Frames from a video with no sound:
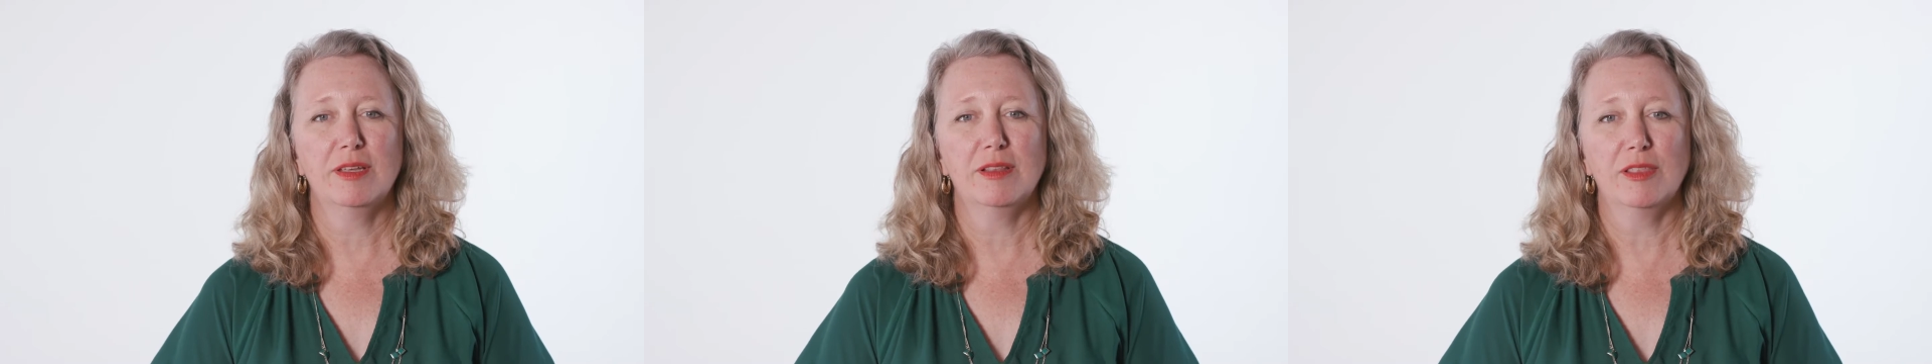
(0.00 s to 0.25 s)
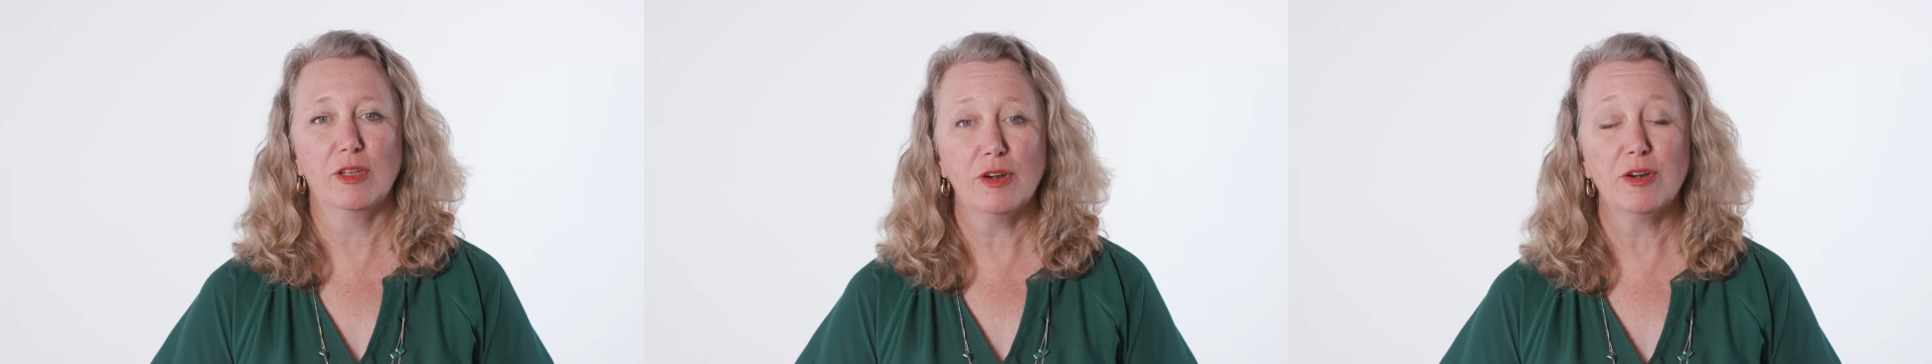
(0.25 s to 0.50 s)

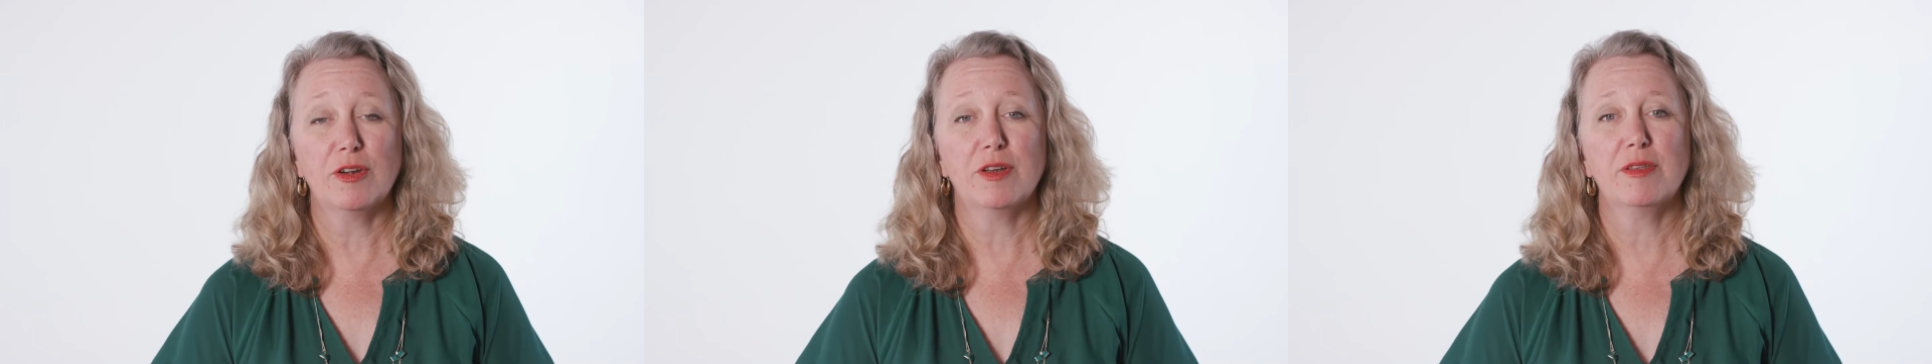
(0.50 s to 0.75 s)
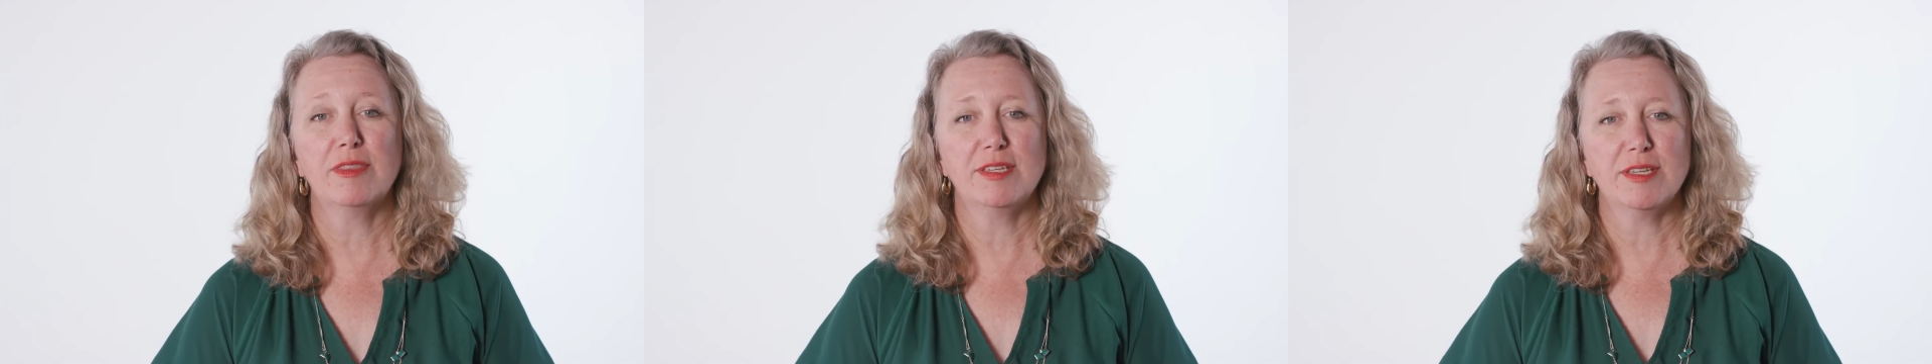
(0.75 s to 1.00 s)

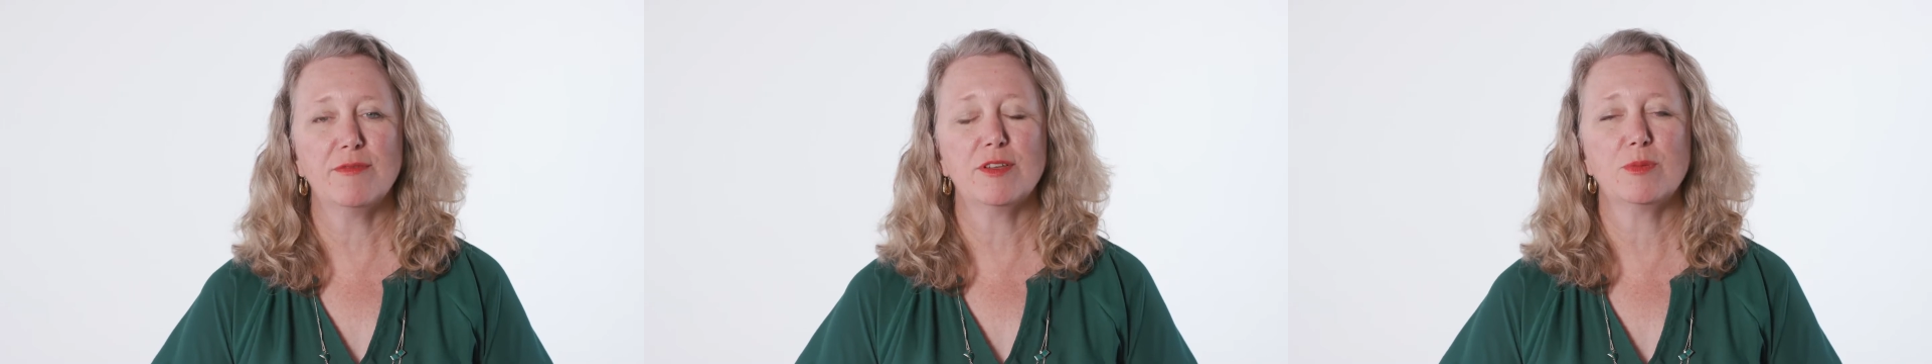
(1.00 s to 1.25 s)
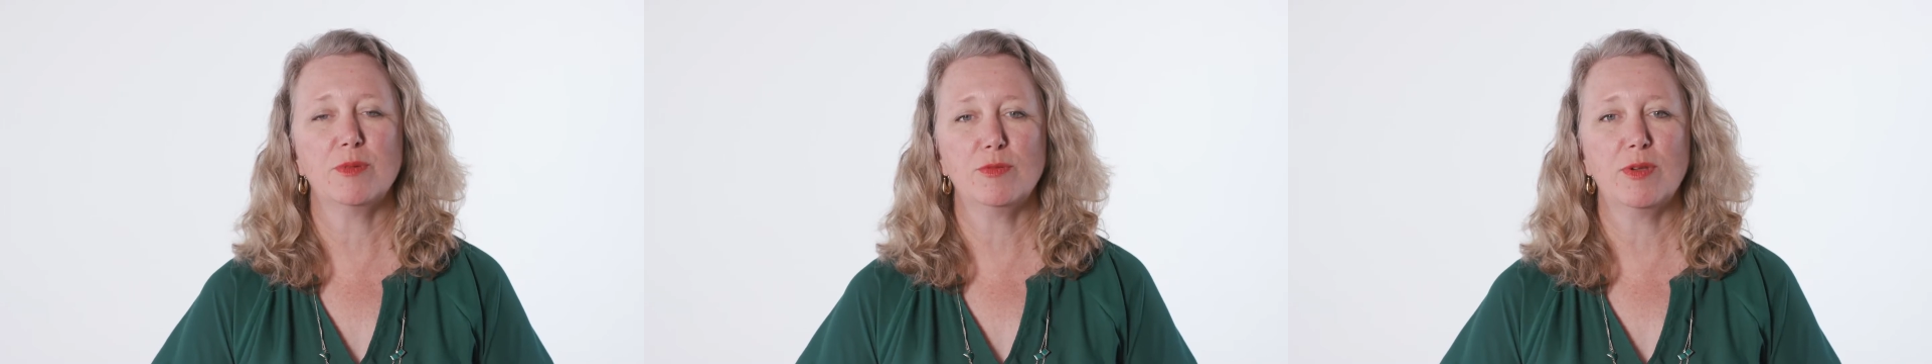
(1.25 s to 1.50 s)
learn the
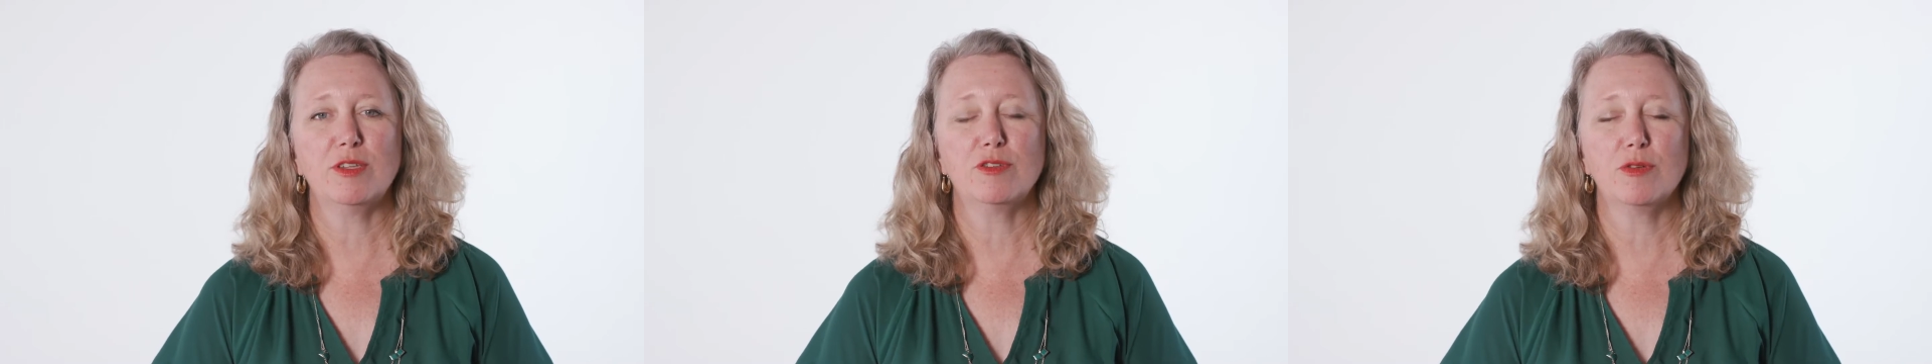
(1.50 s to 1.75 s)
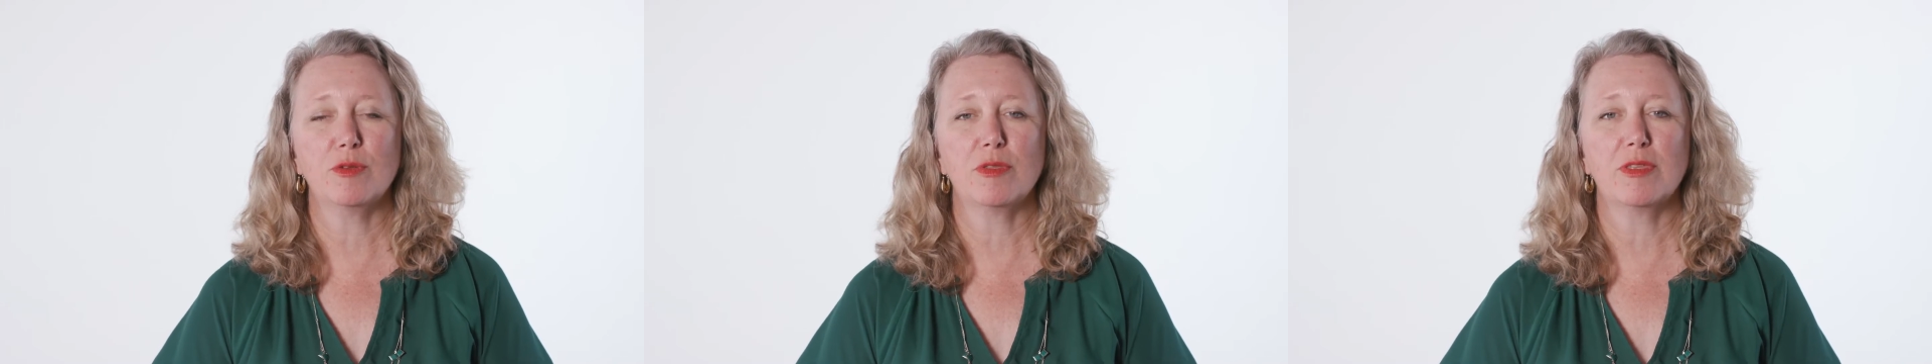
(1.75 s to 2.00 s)
difference between
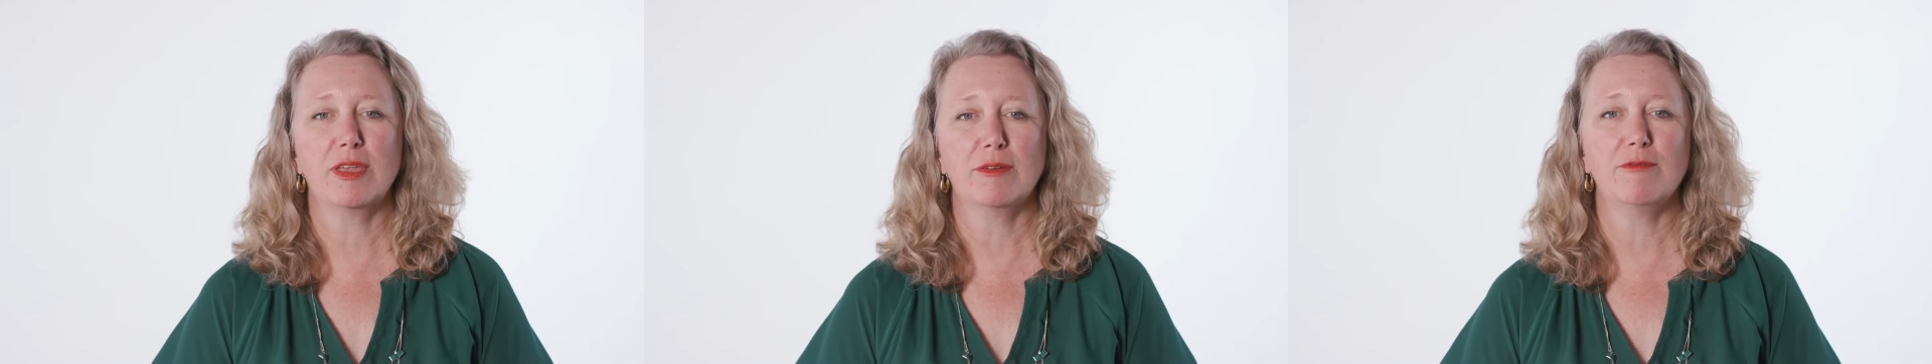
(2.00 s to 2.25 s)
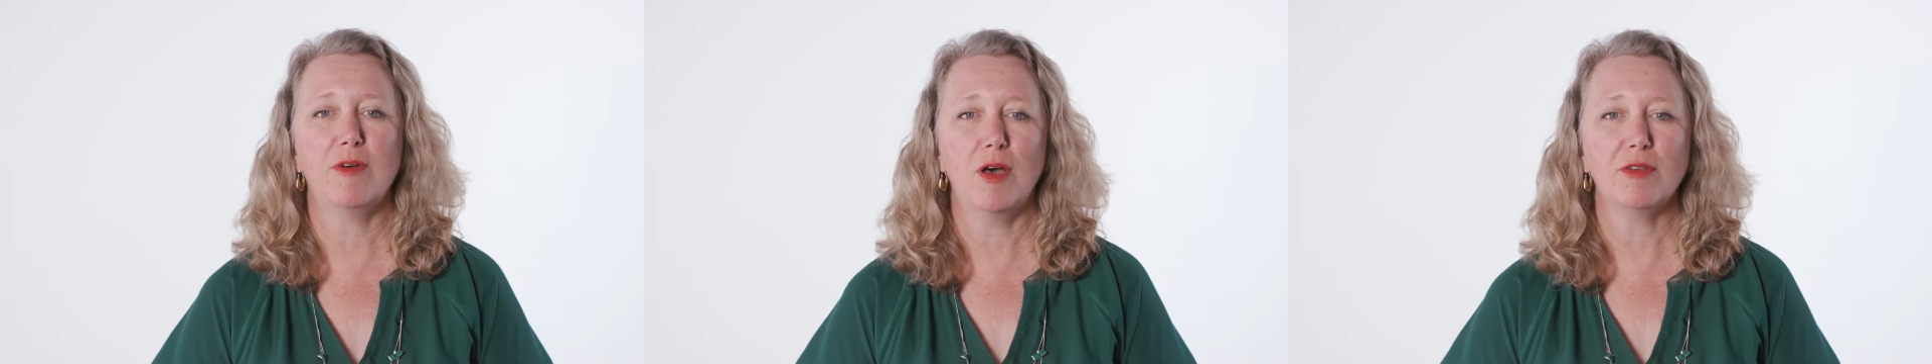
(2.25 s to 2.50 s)
truth
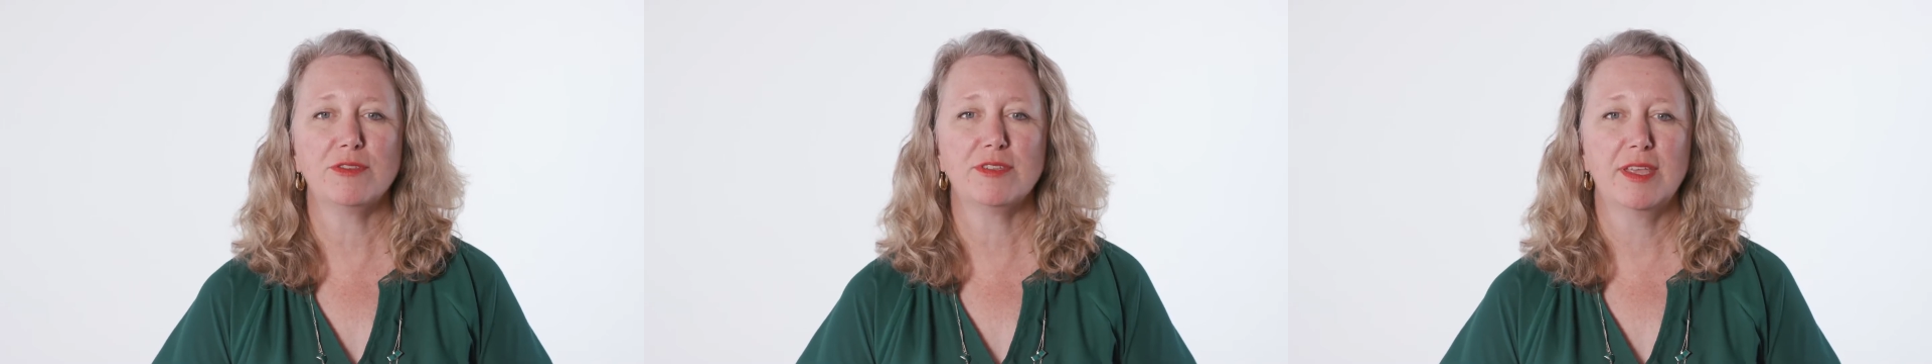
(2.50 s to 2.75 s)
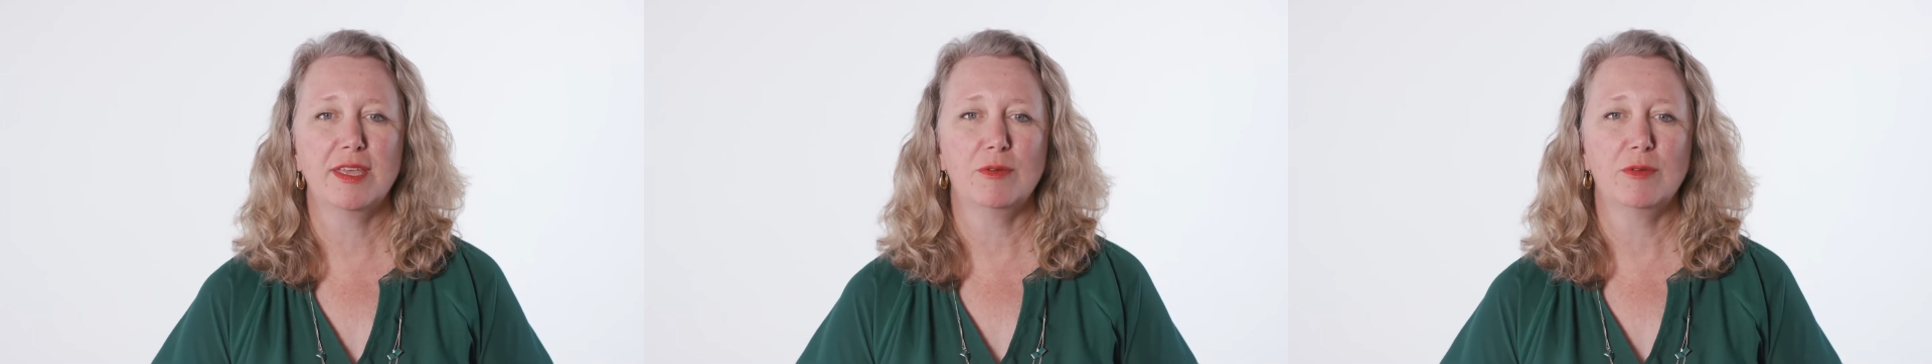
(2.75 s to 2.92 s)
and false